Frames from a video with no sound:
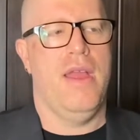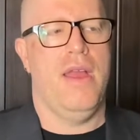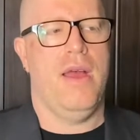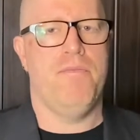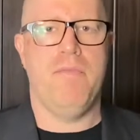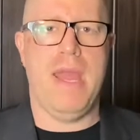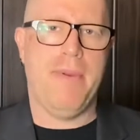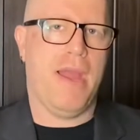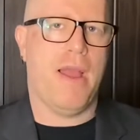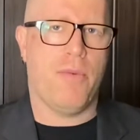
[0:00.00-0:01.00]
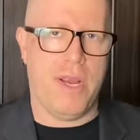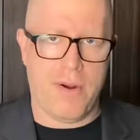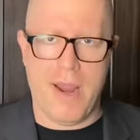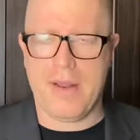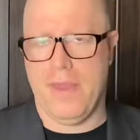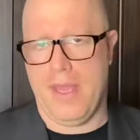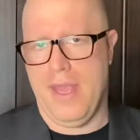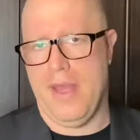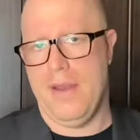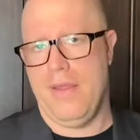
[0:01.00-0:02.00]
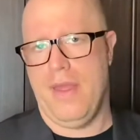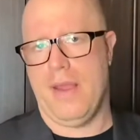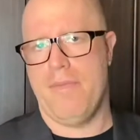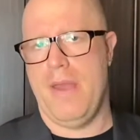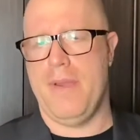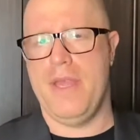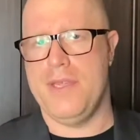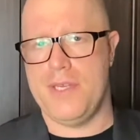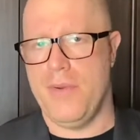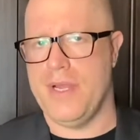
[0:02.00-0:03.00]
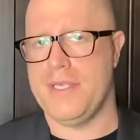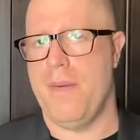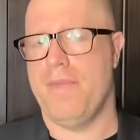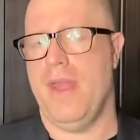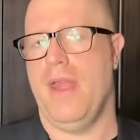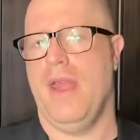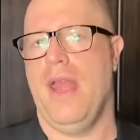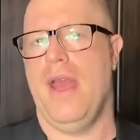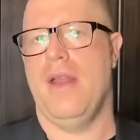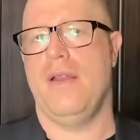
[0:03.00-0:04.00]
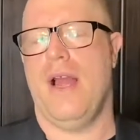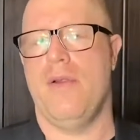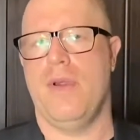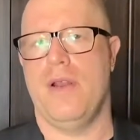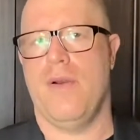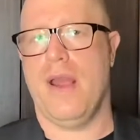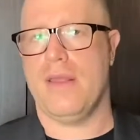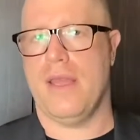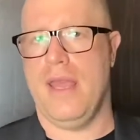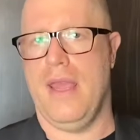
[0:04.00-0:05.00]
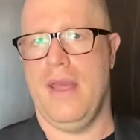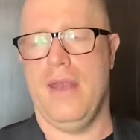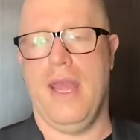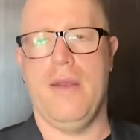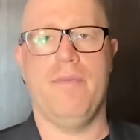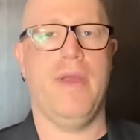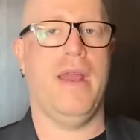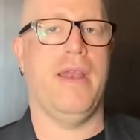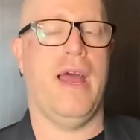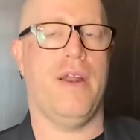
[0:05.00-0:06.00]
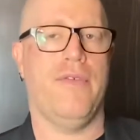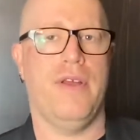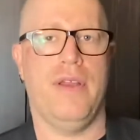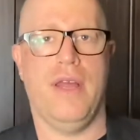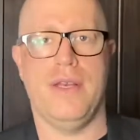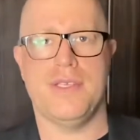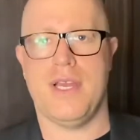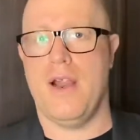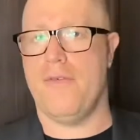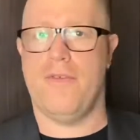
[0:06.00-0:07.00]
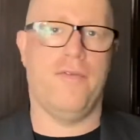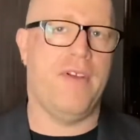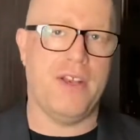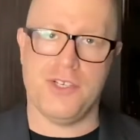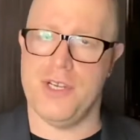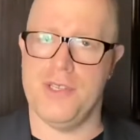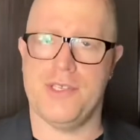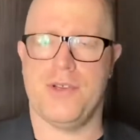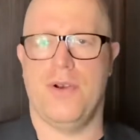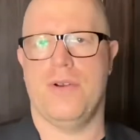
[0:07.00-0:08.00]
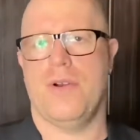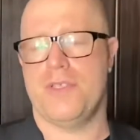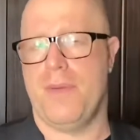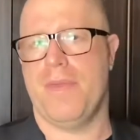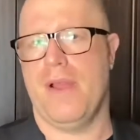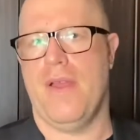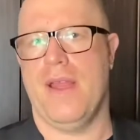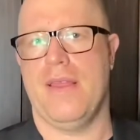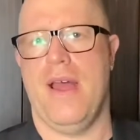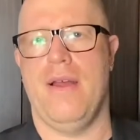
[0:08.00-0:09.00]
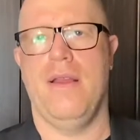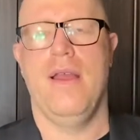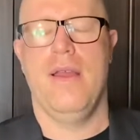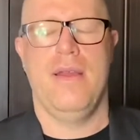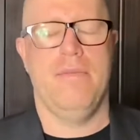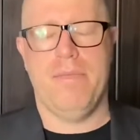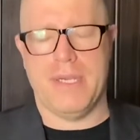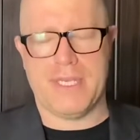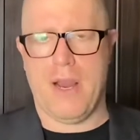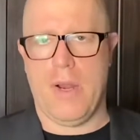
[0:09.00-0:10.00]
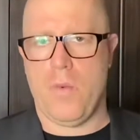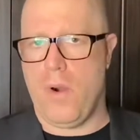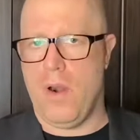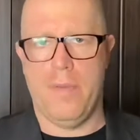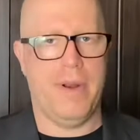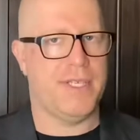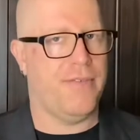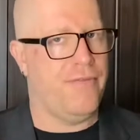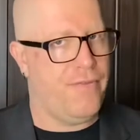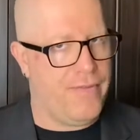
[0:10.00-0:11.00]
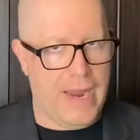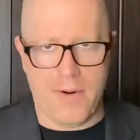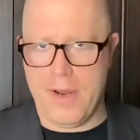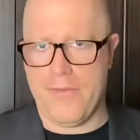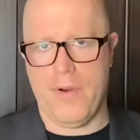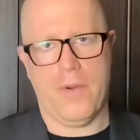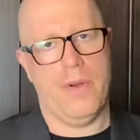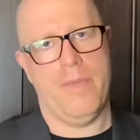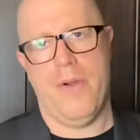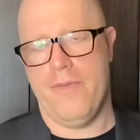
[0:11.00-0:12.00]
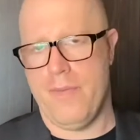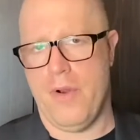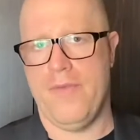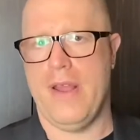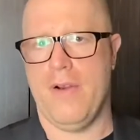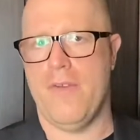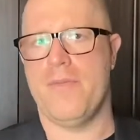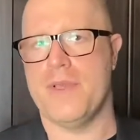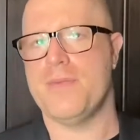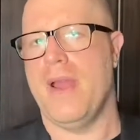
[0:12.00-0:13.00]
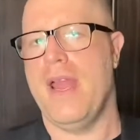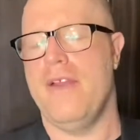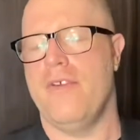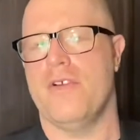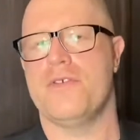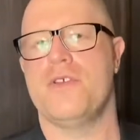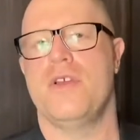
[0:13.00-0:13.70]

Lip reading: Maybe I redirect the kid, like maybe he's doing something and I redirect the kid, and out of a desire for vengeance or something like that. Big scary word, but it's a very frequent motivator of misbehaviors.